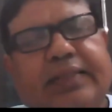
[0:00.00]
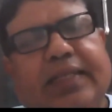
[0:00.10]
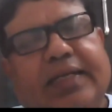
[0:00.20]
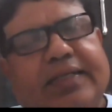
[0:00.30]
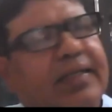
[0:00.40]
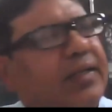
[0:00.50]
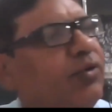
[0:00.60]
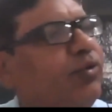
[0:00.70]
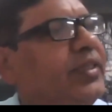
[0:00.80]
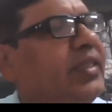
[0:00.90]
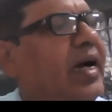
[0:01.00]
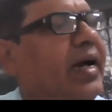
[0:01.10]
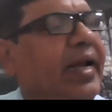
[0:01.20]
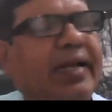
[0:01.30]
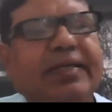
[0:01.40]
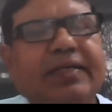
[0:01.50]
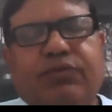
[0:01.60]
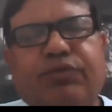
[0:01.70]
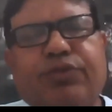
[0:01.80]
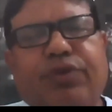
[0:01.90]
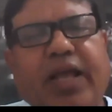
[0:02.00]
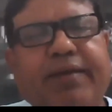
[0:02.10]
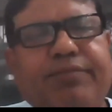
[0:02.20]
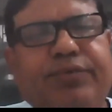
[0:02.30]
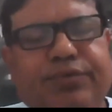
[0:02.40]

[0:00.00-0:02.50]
that with Arendt, we would have